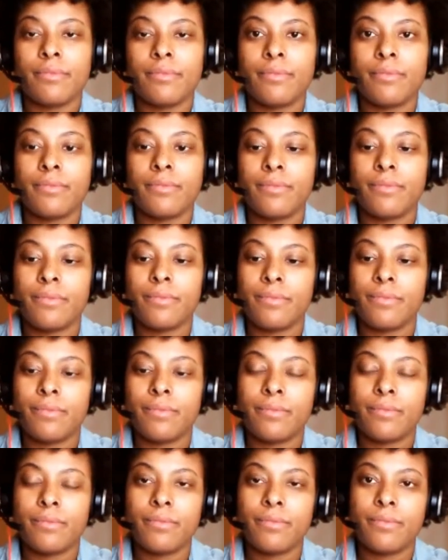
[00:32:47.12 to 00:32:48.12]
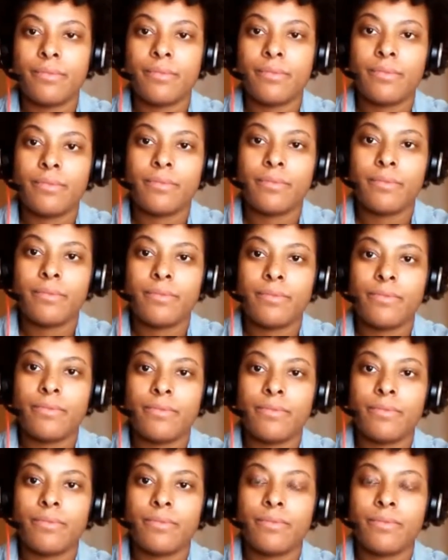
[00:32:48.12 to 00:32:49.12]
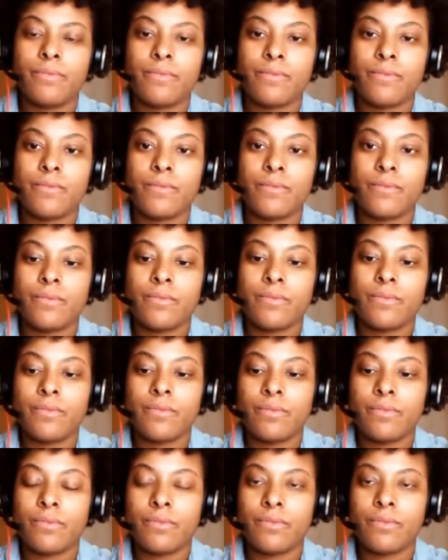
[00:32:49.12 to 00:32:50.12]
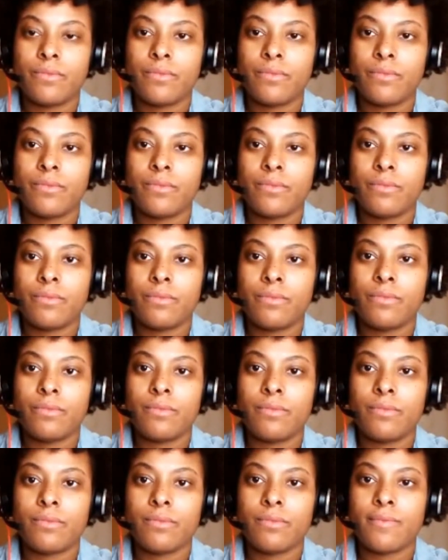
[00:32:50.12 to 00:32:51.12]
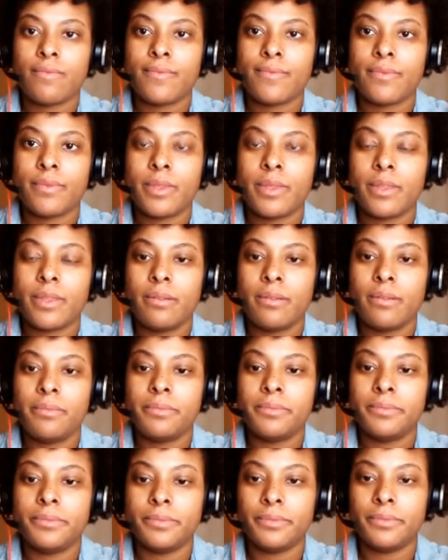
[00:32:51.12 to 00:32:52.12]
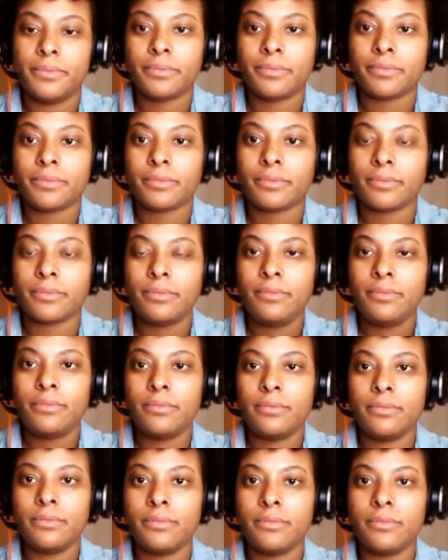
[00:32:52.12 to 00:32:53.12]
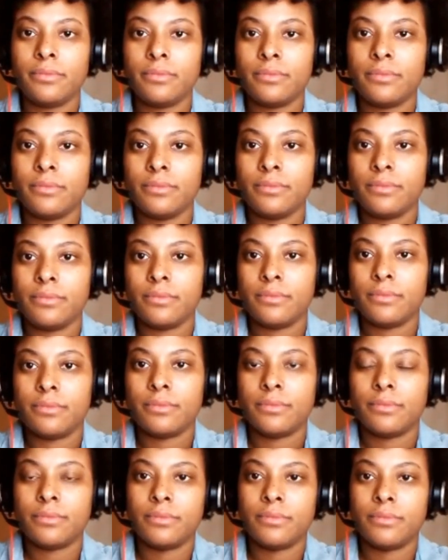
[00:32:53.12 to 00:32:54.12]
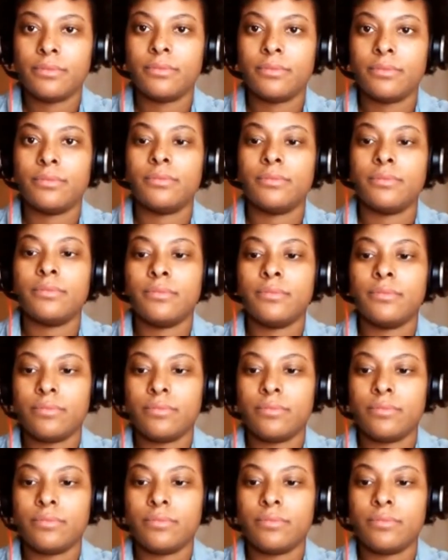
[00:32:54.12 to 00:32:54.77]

(silent)